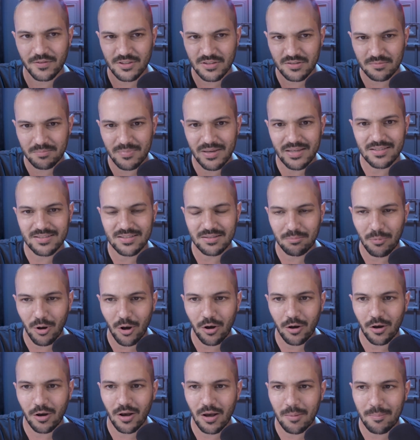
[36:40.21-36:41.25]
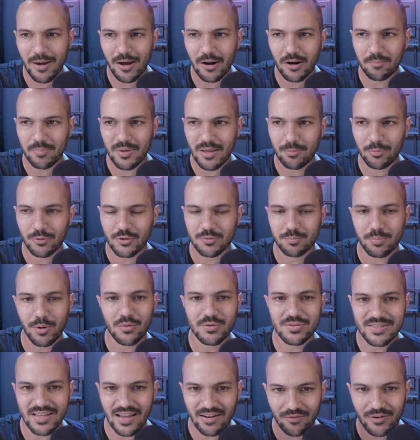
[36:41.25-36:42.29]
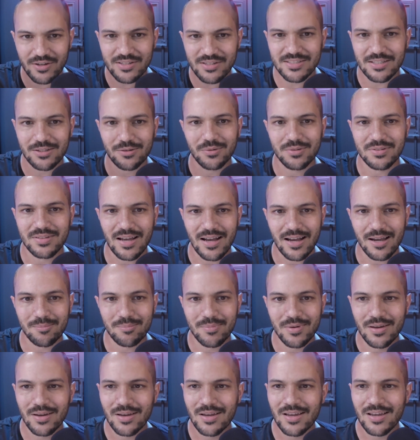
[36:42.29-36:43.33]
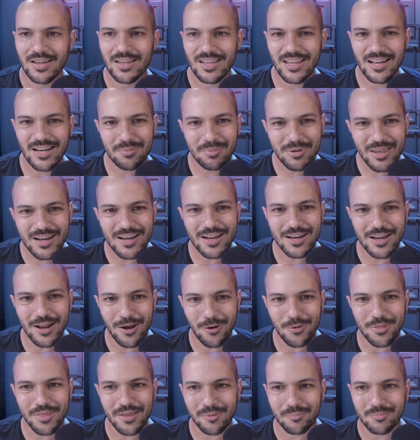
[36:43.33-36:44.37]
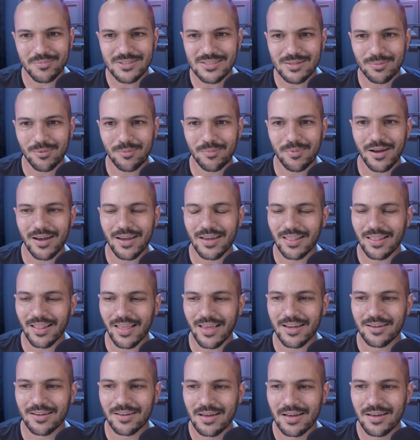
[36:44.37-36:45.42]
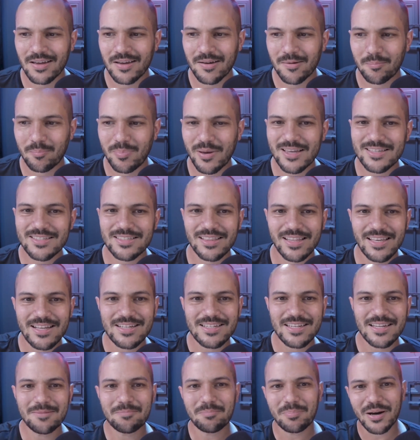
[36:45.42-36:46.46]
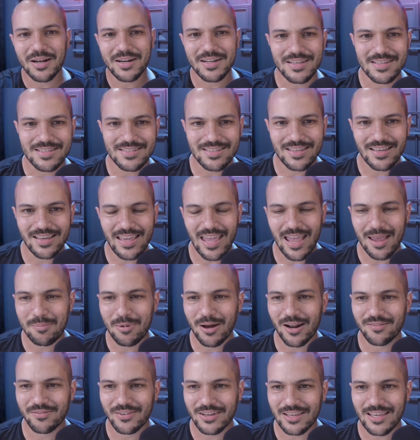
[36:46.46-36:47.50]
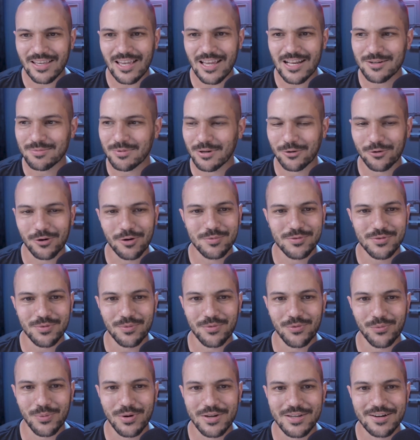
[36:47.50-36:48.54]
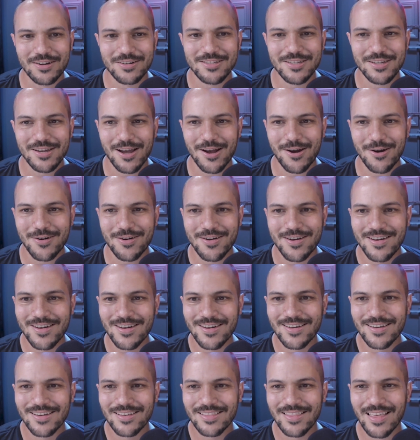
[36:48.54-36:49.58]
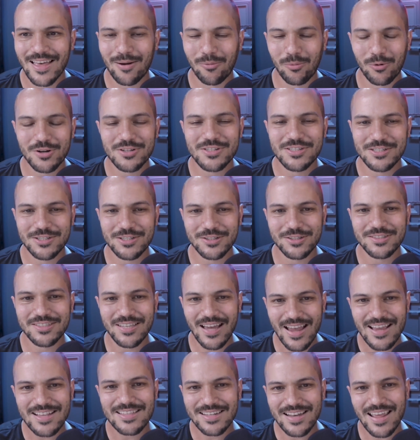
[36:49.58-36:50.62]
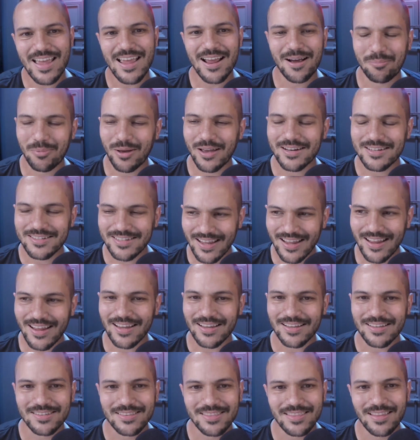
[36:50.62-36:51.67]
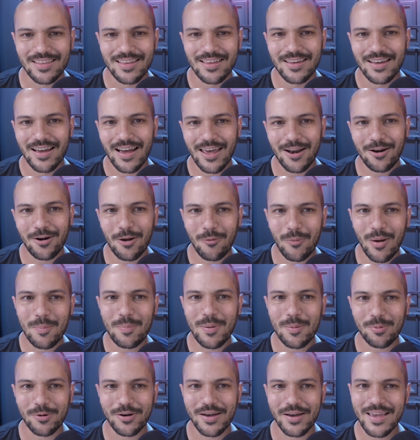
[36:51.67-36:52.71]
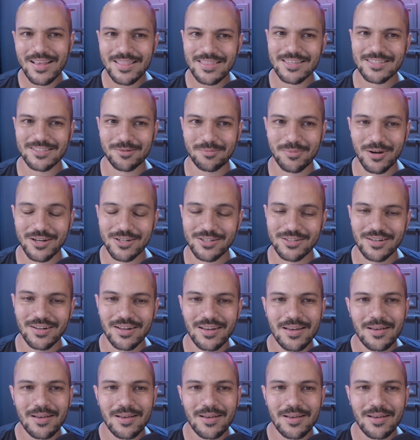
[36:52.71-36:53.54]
mixed small amount of people's posts every single time, you end up getting to know them. Some of my like best LinkedIn buddies came out of engagement groups from 3 years ago. Yeah. That we're still tight today. I'm like, dang, I don't know why people hate this so much.